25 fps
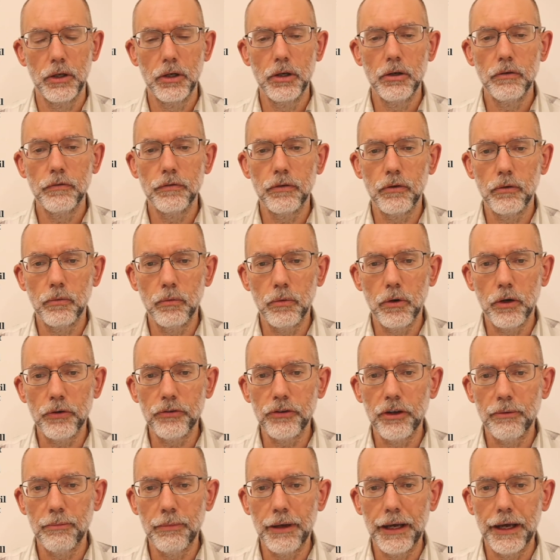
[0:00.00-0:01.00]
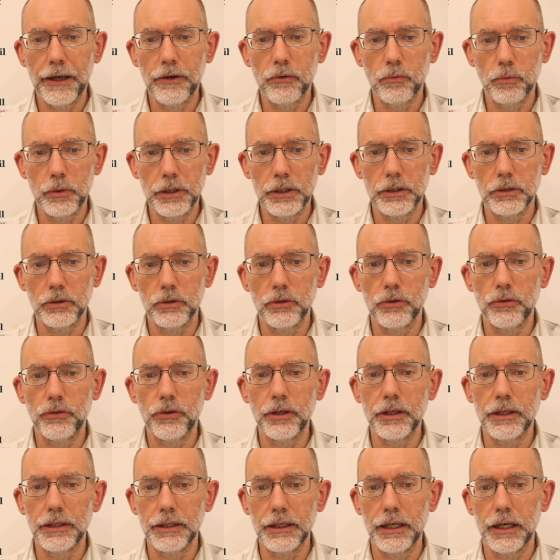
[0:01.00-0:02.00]
For what a man wills,
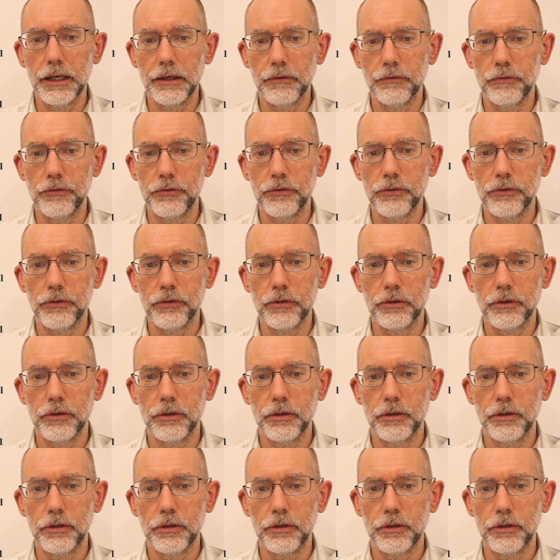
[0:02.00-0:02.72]
he loves,